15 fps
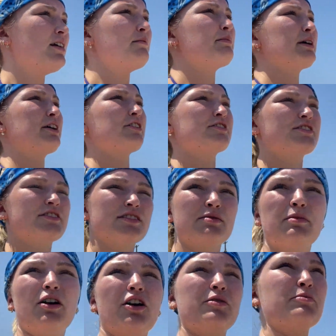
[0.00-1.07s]
Because
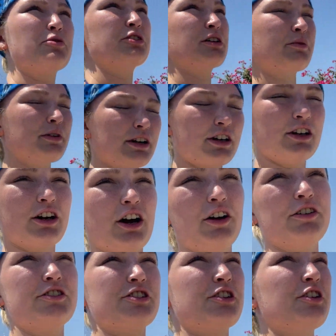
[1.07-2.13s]
tomorrow morning we're going to go
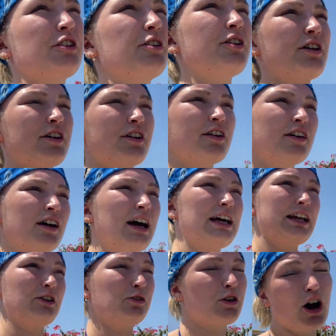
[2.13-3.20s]
to a
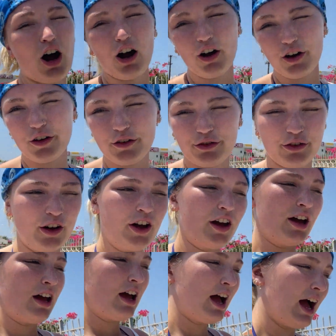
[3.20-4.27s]
little cove
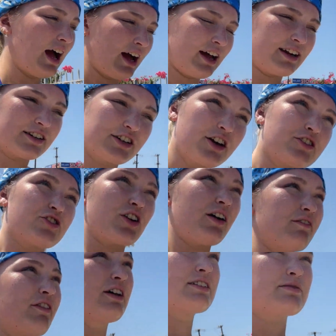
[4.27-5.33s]
and go try and
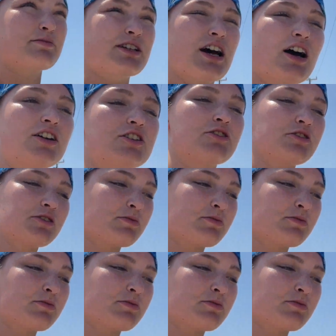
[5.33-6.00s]
find some turtles.